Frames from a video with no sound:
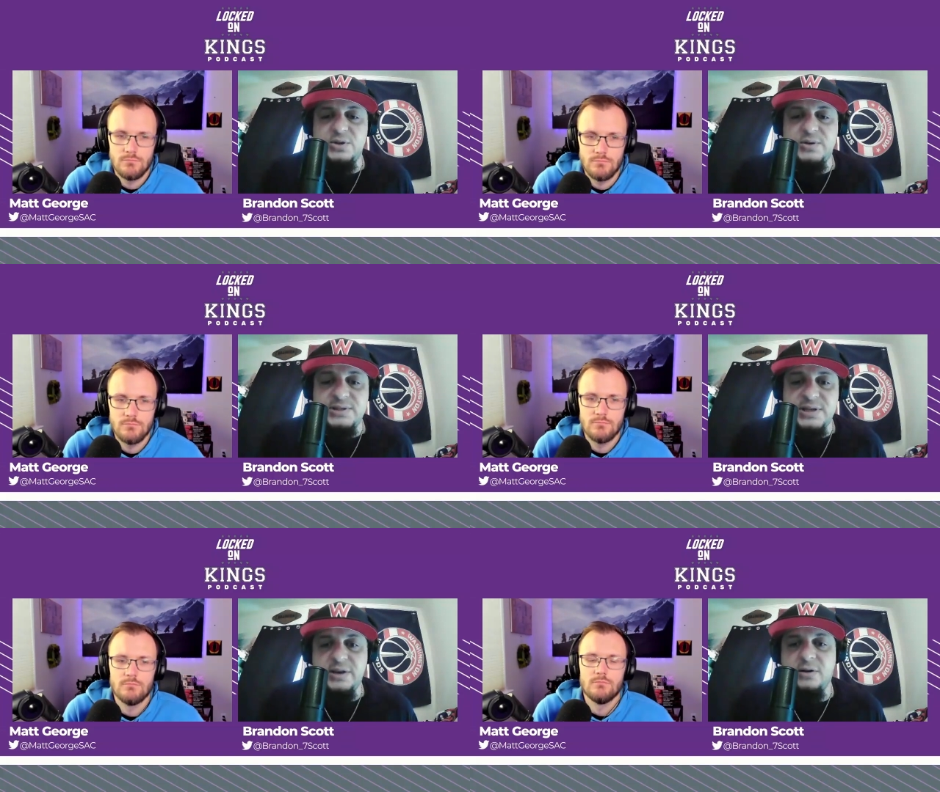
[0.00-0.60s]
Speaker 1: to
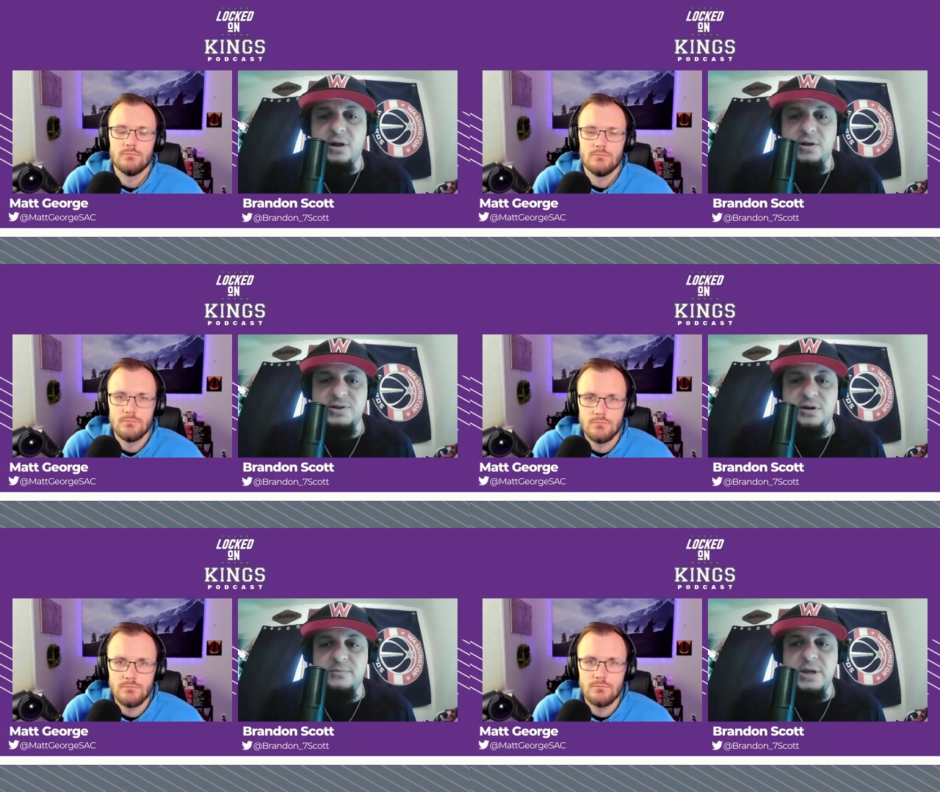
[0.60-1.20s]
extend here long
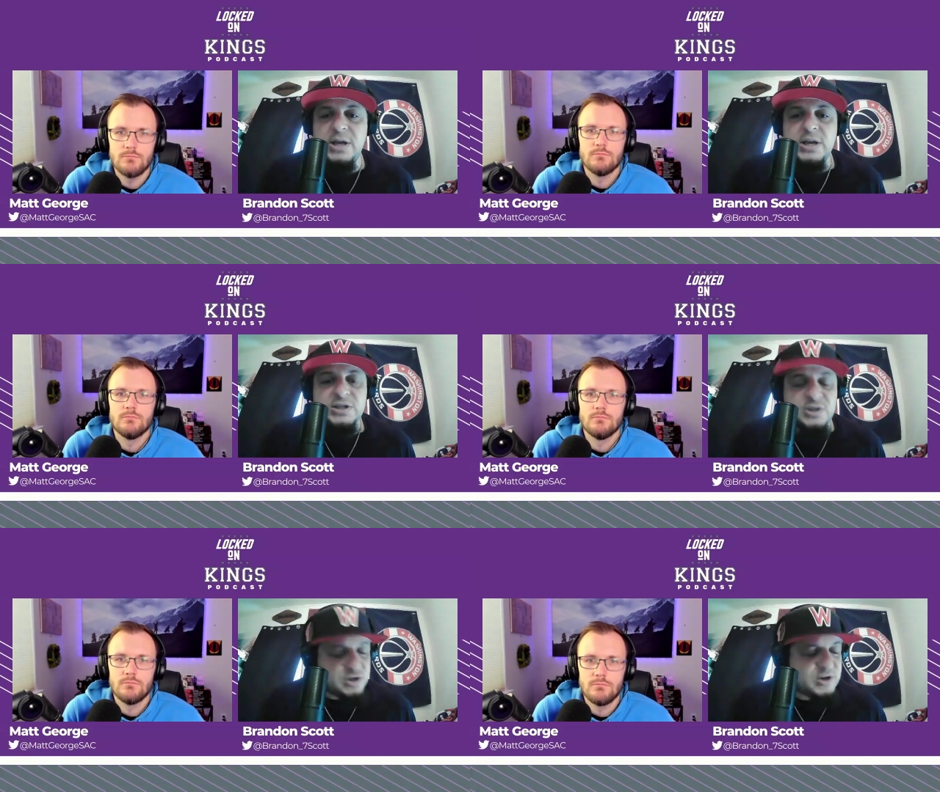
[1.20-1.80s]
term.
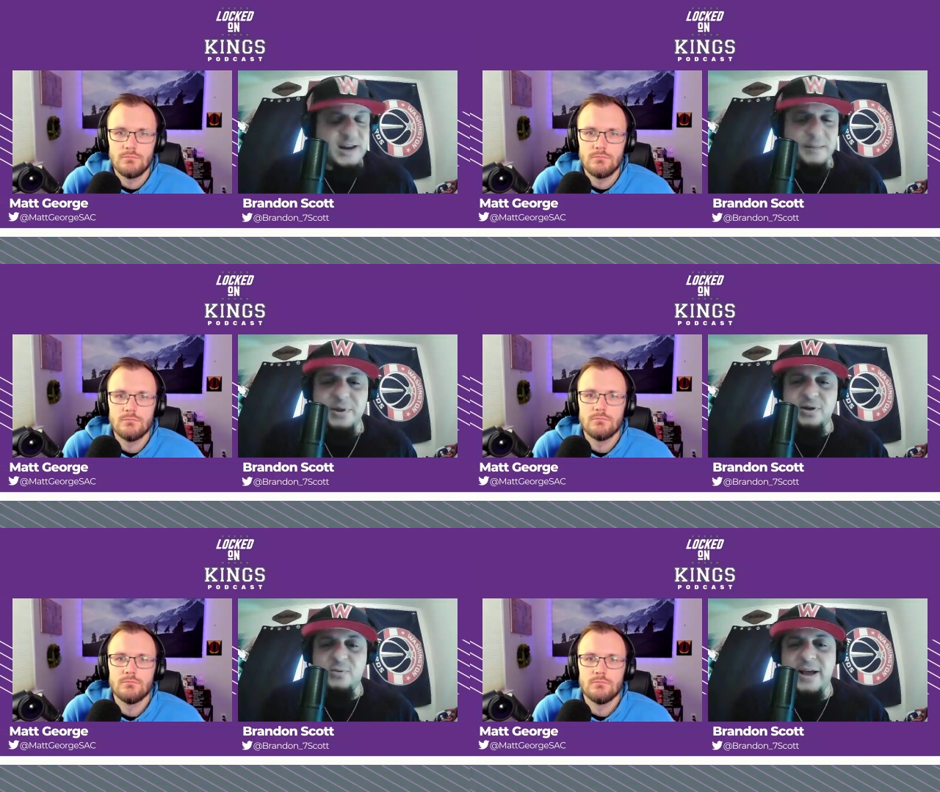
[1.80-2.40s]
So they're trying to
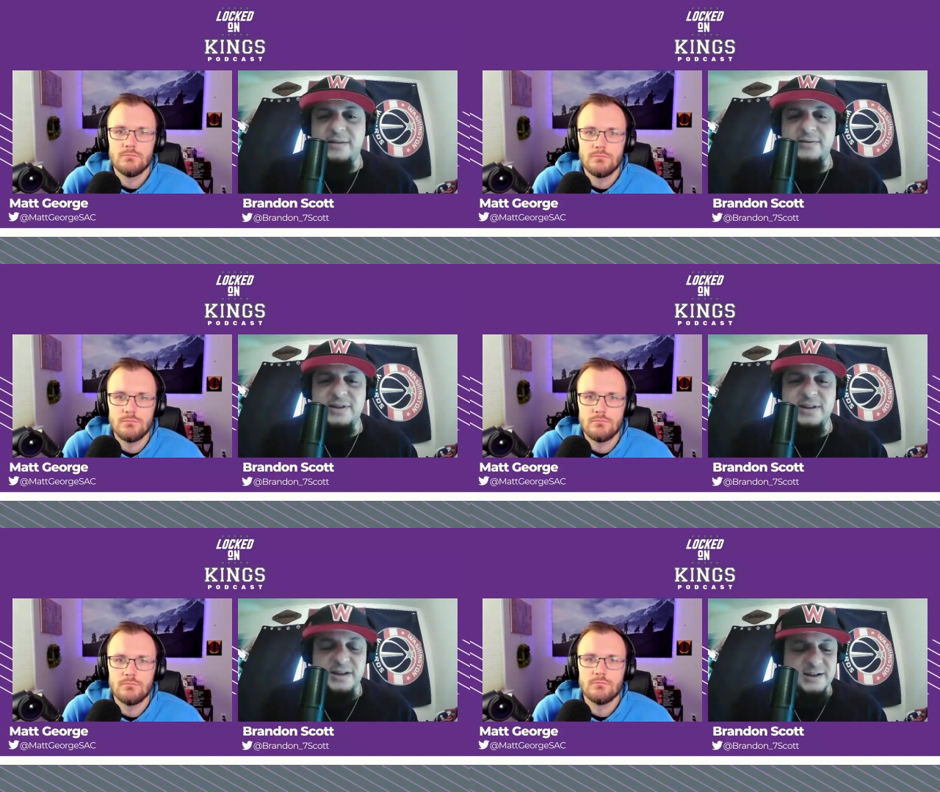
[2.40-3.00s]
build
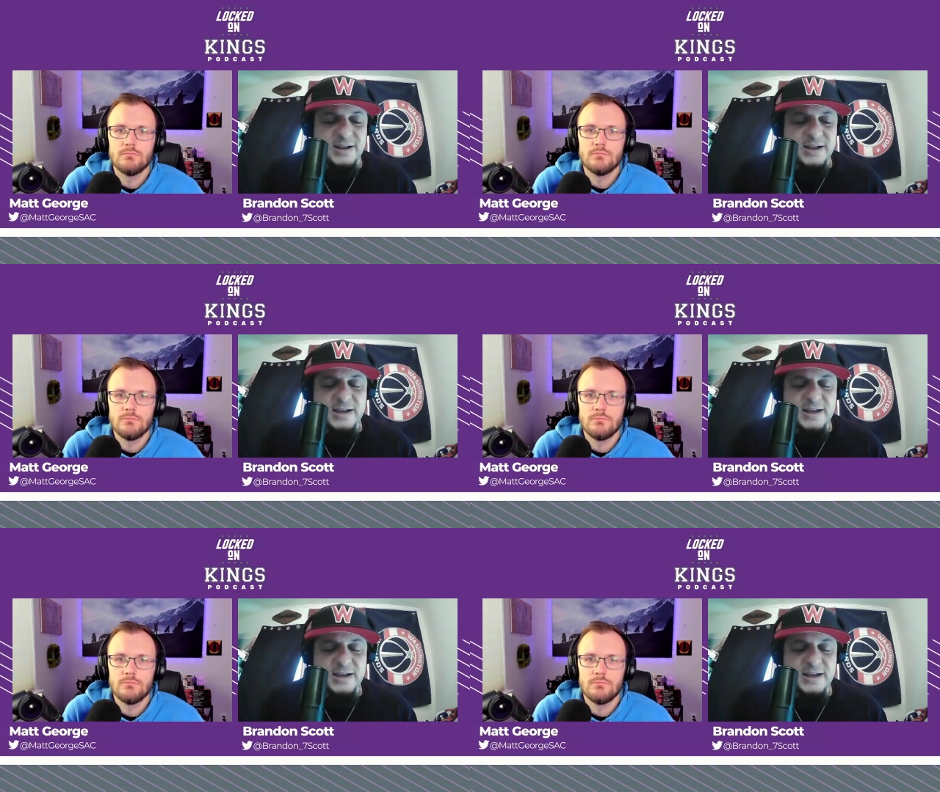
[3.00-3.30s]
around the